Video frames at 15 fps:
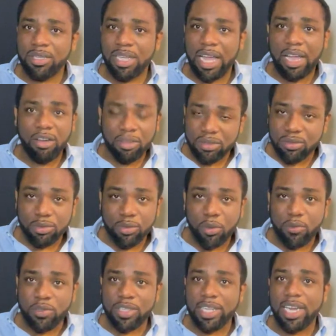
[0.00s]
I hustled
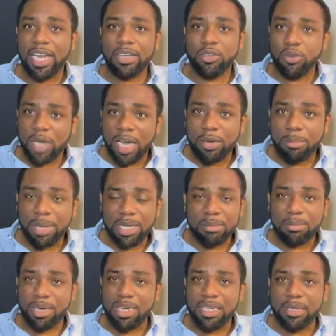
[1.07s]
over there. I knew how to make
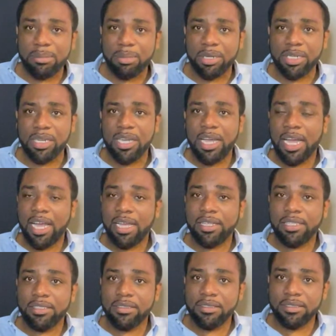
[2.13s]
money, but
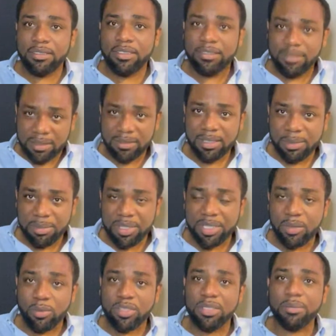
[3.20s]
the system
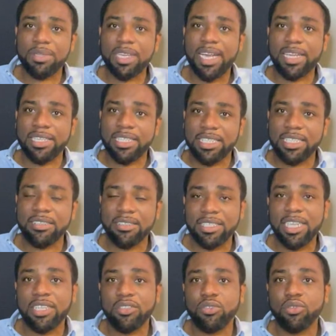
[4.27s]
here was something I needed to
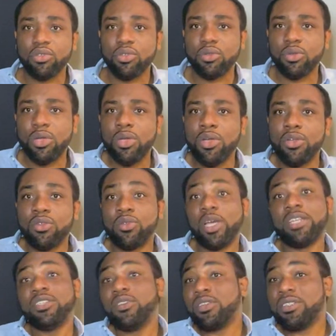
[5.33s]
get used to. So I
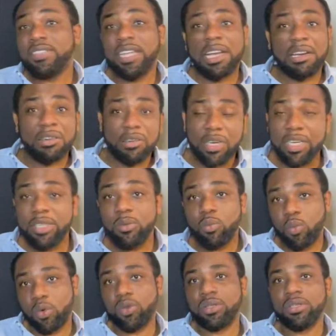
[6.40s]
didn't understand how credit
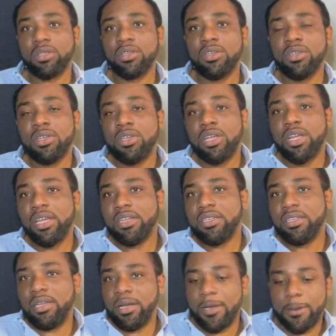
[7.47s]
worked,
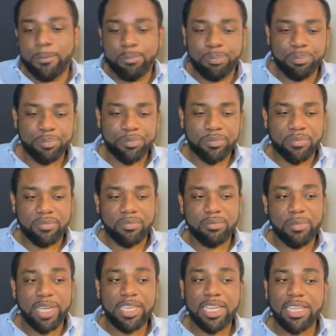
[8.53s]
and
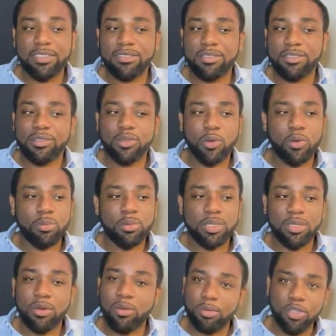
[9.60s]
my dad just told
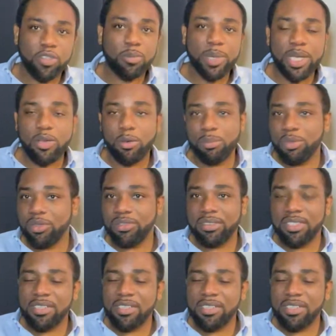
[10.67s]
me, "Oh, just pay your bills."